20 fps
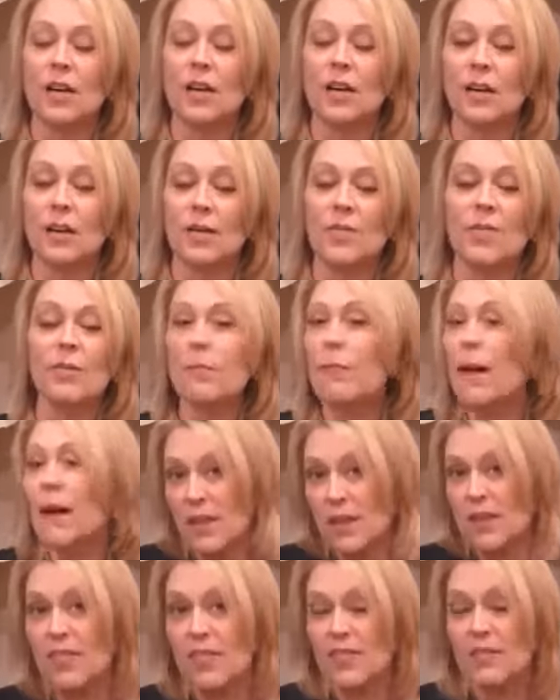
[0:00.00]
the
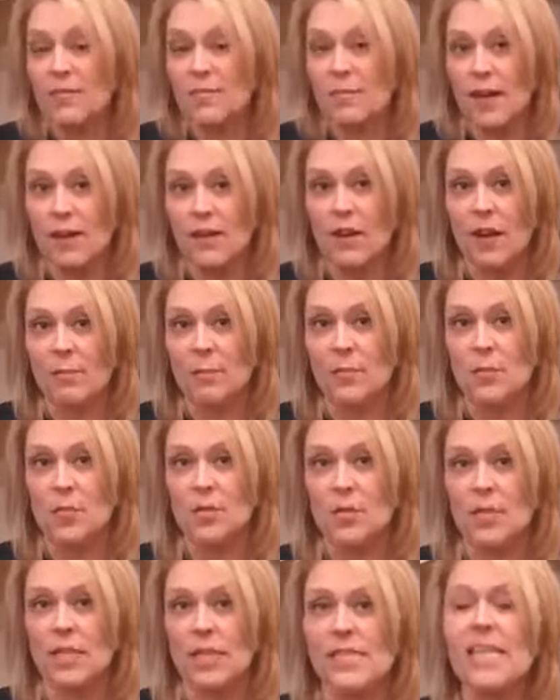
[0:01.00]
better
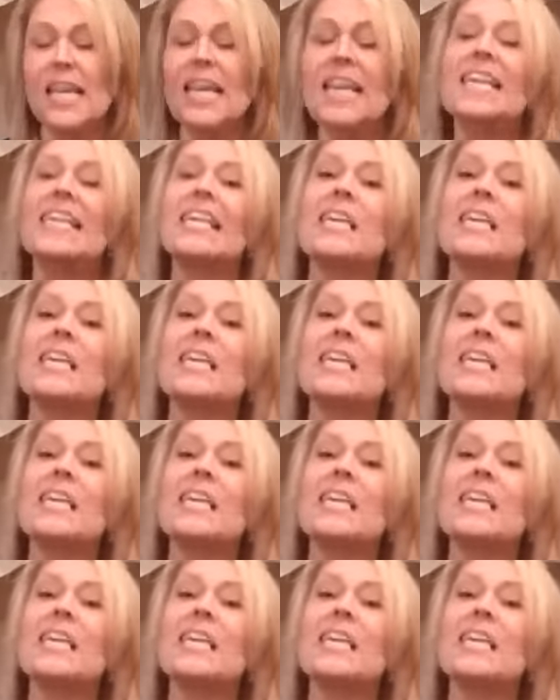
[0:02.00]
opportunities.